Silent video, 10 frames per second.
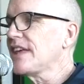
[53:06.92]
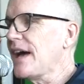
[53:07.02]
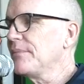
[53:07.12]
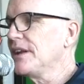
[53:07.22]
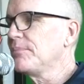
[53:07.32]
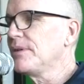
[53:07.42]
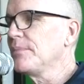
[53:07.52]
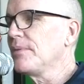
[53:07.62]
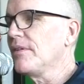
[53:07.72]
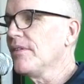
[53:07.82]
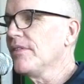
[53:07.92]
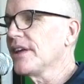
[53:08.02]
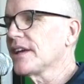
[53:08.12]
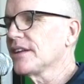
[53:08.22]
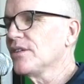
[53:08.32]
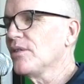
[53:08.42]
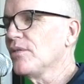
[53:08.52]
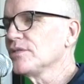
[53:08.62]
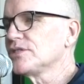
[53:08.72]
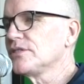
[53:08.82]
that many people that can
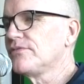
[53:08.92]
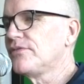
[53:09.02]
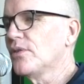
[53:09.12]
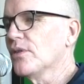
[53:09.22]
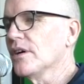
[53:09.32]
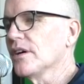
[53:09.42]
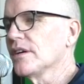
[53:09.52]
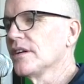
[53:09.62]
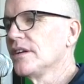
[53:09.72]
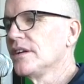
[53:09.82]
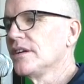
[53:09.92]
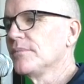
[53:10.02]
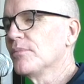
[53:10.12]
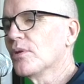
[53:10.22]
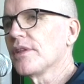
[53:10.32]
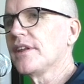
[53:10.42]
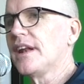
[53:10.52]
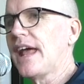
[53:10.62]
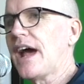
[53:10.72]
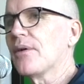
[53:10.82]
hold you for more than
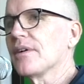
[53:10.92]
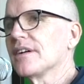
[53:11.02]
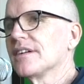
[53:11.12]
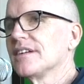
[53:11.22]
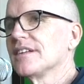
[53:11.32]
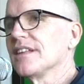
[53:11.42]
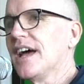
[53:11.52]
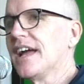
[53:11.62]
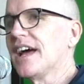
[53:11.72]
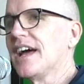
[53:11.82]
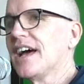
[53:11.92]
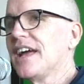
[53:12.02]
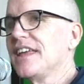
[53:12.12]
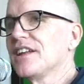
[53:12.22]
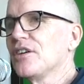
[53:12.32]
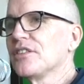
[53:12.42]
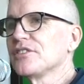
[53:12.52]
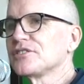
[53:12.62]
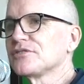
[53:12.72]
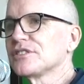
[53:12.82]
an hour. Like
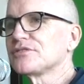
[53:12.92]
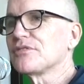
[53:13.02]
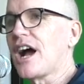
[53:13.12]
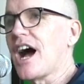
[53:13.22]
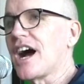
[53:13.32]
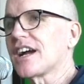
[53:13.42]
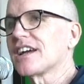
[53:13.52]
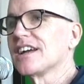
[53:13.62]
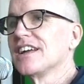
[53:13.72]
there's Chris Rock,